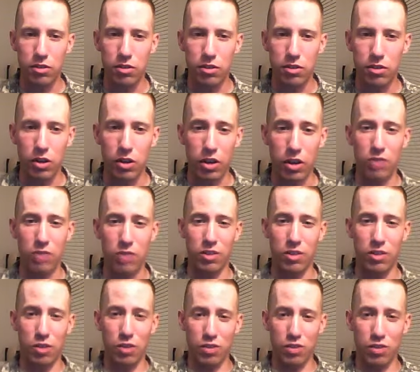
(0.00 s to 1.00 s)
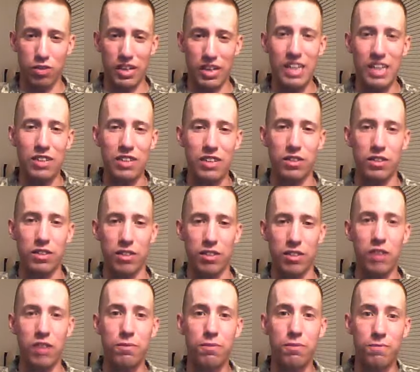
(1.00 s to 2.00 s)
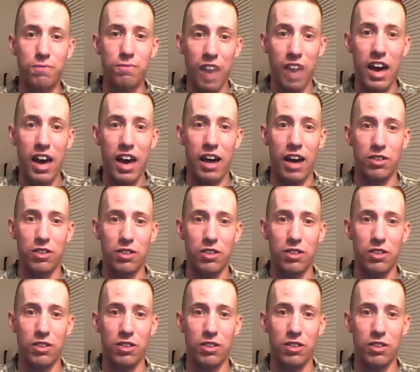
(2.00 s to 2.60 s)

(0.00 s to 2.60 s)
You know, that's ridiculous. That's fast.